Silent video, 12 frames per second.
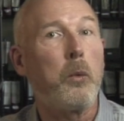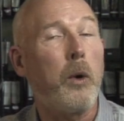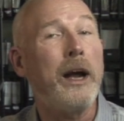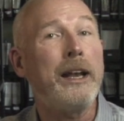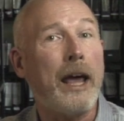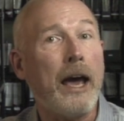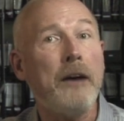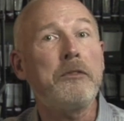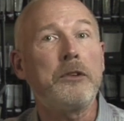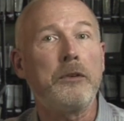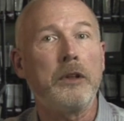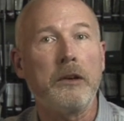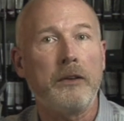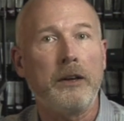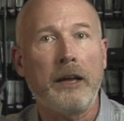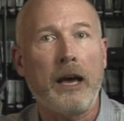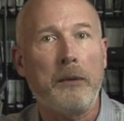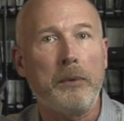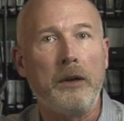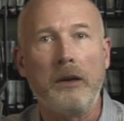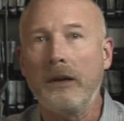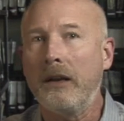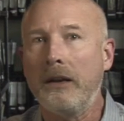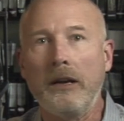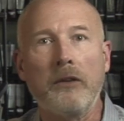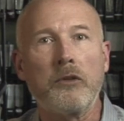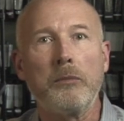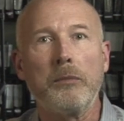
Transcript: right after the event happened, never